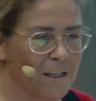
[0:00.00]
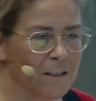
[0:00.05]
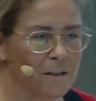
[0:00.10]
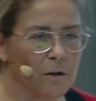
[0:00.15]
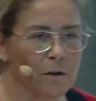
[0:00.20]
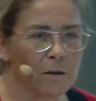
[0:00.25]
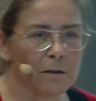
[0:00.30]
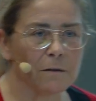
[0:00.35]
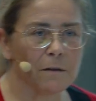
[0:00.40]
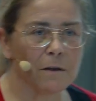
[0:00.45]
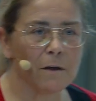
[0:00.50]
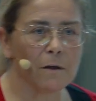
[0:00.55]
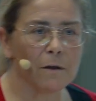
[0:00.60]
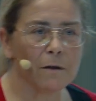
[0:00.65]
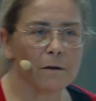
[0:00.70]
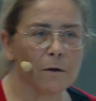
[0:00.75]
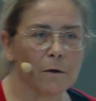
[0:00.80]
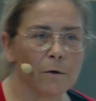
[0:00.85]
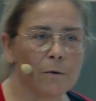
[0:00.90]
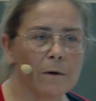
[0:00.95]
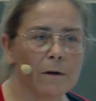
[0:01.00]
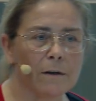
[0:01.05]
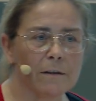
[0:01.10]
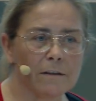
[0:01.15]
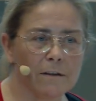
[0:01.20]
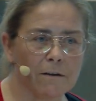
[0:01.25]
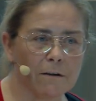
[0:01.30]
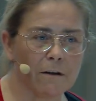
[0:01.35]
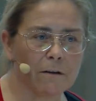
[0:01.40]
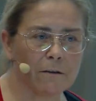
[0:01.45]
So who are
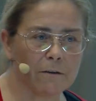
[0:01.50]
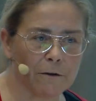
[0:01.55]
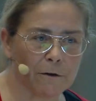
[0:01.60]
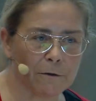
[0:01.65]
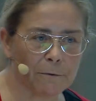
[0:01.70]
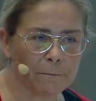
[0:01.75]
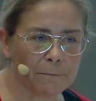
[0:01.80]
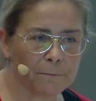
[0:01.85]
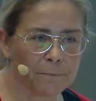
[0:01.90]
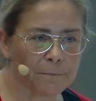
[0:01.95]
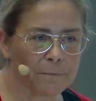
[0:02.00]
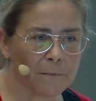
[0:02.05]
Synartro?